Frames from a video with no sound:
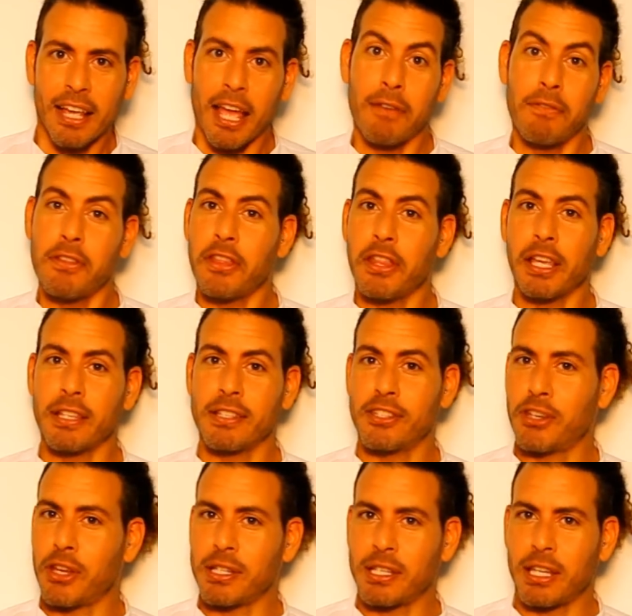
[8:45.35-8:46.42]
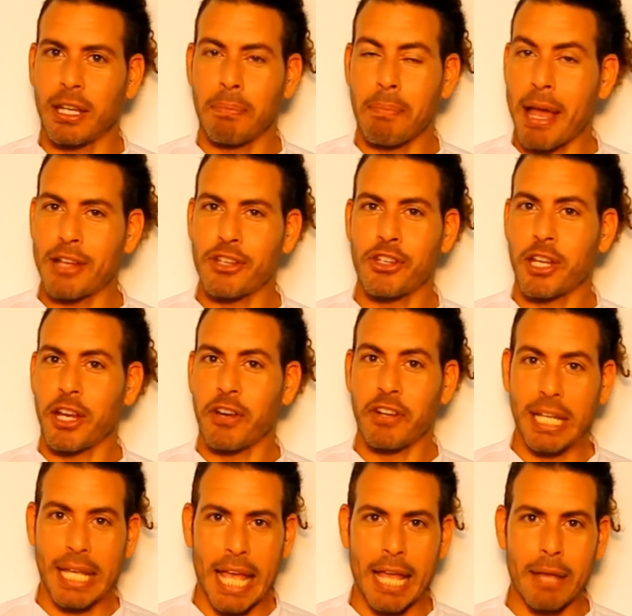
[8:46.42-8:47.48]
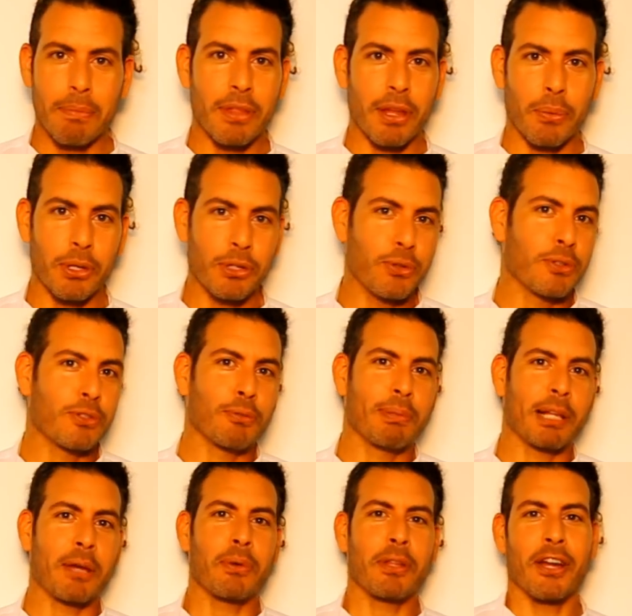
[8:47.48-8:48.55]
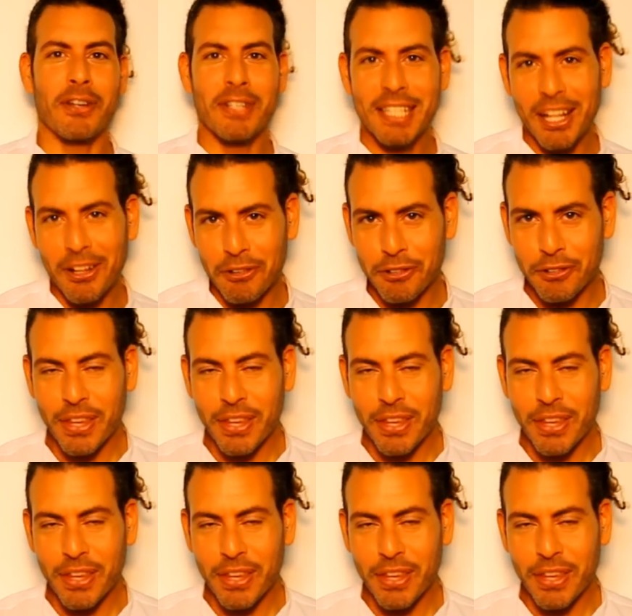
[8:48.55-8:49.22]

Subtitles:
Everything is just an imaginary game that we choose to play with ourselves.